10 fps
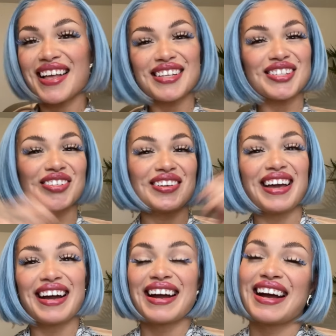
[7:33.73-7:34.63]
So yeah,
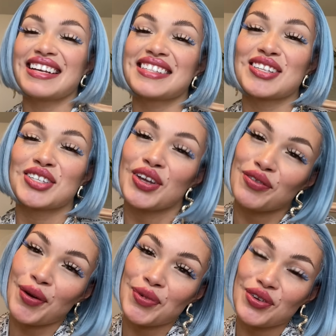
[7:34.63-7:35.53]
guys, it's Grifa
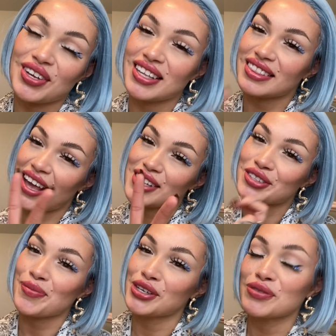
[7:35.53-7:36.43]
Beauty. Thanks so
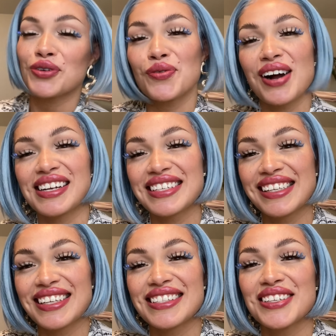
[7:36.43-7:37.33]
much for
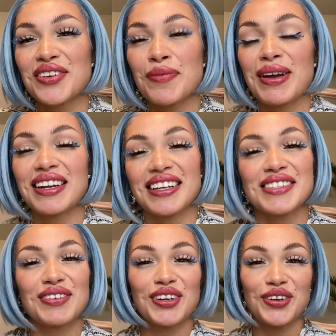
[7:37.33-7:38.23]
watching. See you in my next
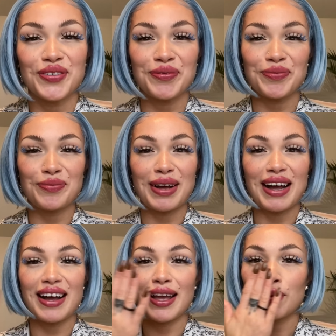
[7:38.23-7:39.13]
video.
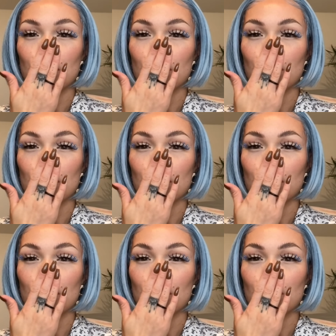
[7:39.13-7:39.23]
Bye.